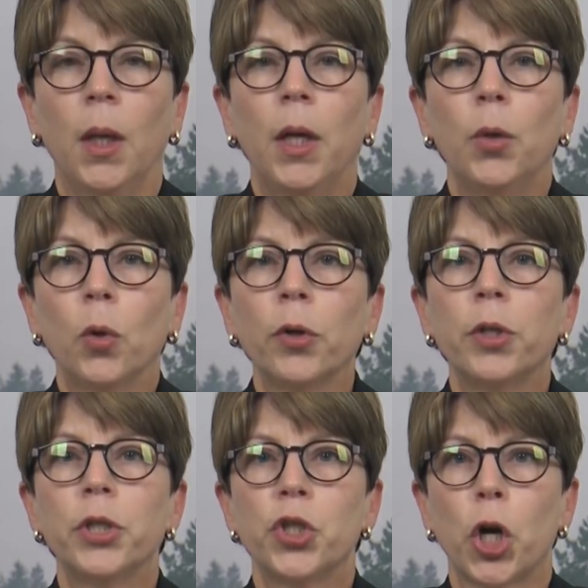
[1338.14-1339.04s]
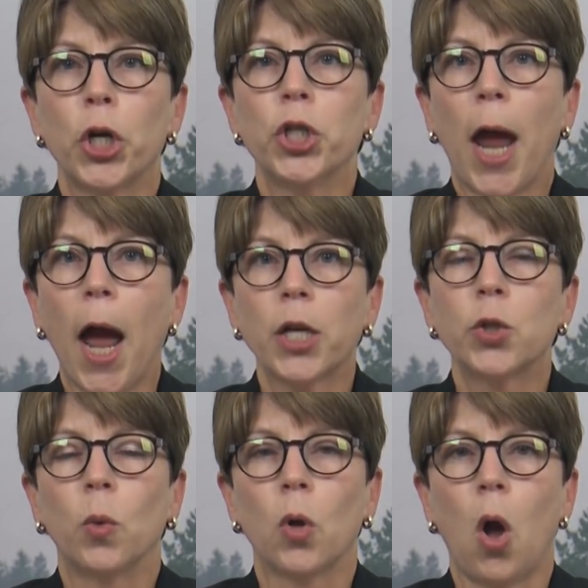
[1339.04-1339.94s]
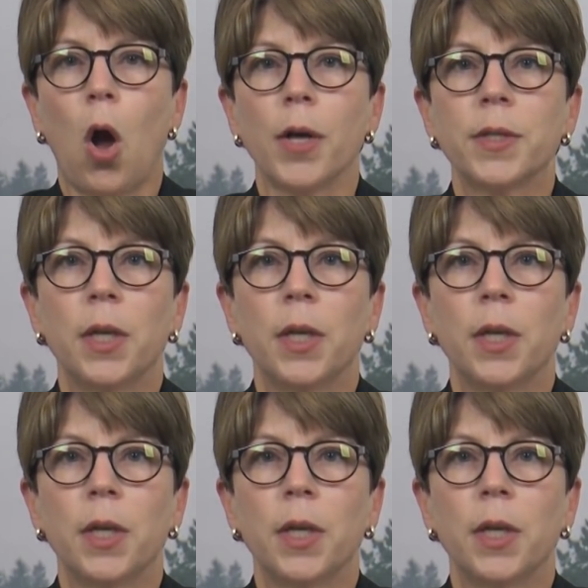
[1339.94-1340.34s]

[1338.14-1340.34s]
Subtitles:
In order to charge actual costs,